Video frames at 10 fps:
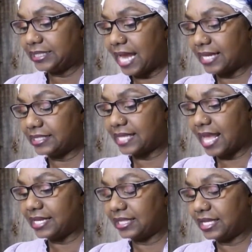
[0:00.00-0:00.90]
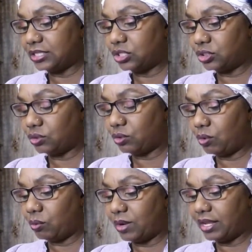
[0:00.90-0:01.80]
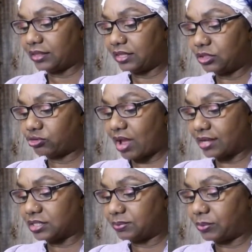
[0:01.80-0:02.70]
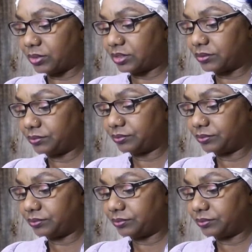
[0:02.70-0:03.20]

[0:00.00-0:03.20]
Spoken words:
that is anything to do with transport.